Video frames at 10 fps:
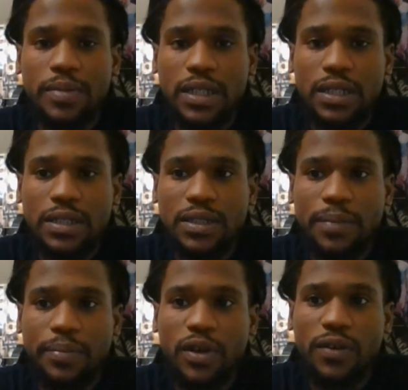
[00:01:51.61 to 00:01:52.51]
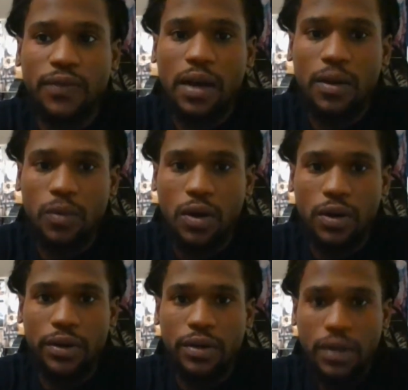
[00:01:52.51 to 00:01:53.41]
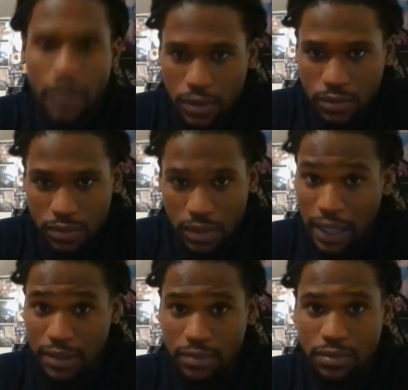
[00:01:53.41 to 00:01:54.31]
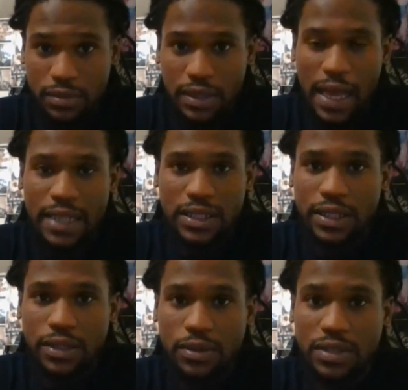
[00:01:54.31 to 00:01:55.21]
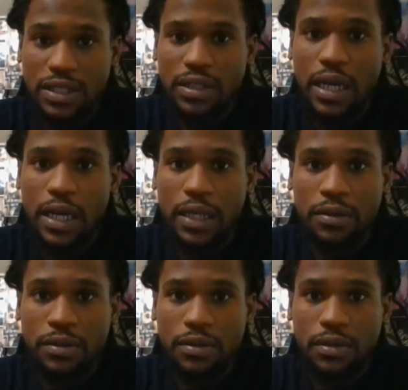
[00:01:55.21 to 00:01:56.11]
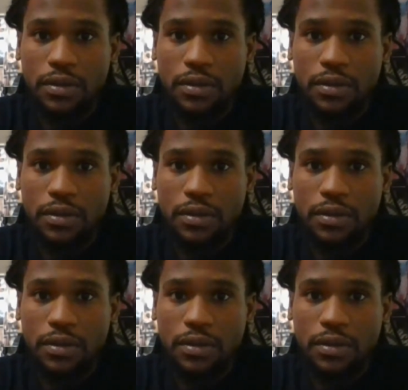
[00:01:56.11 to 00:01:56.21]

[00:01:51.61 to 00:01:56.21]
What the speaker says: because the purified water has little to none